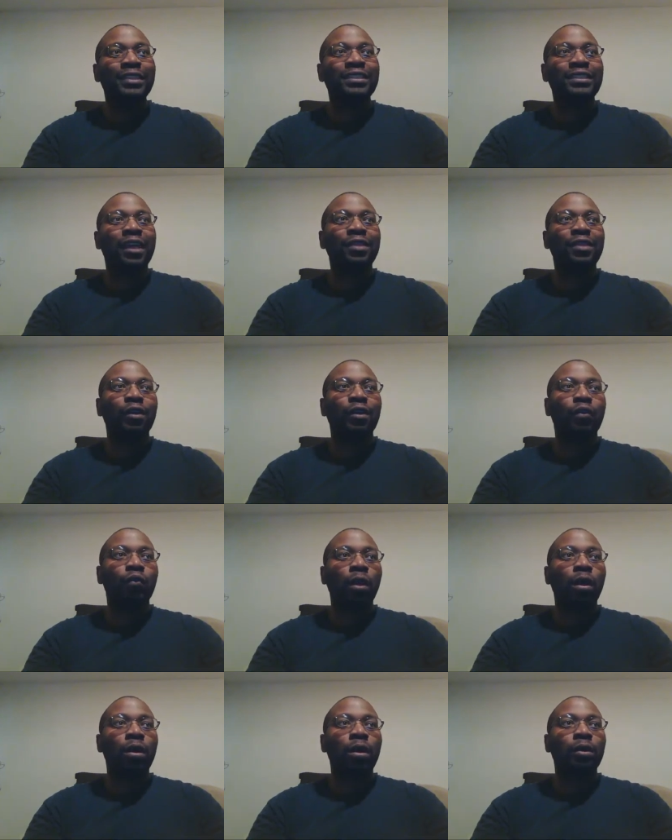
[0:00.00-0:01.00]
nothing
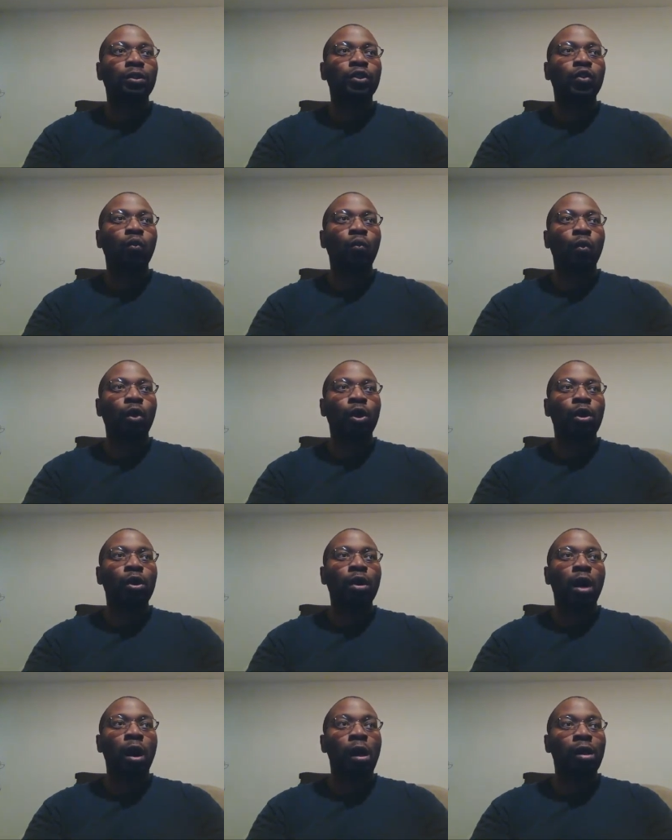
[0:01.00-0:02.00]
wrong to work
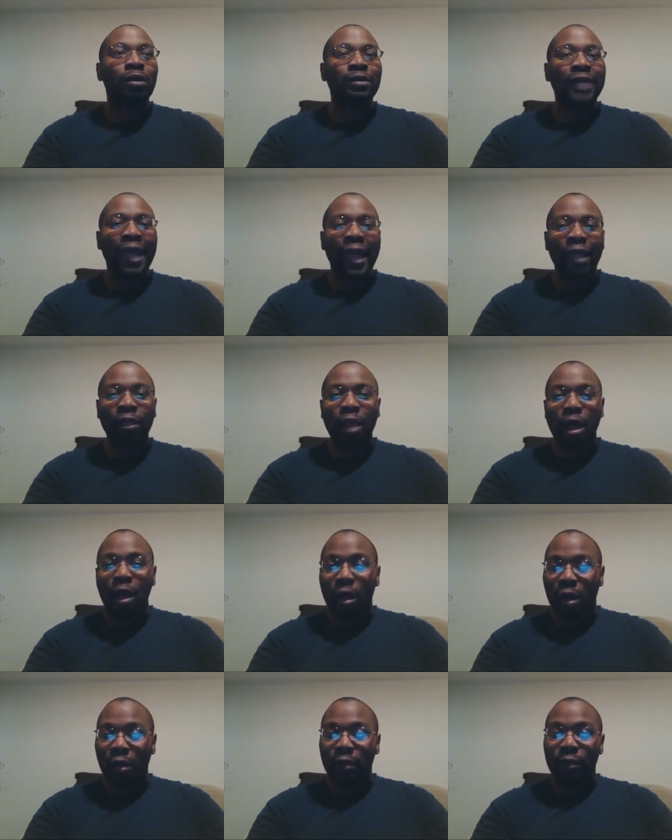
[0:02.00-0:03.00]
all day long,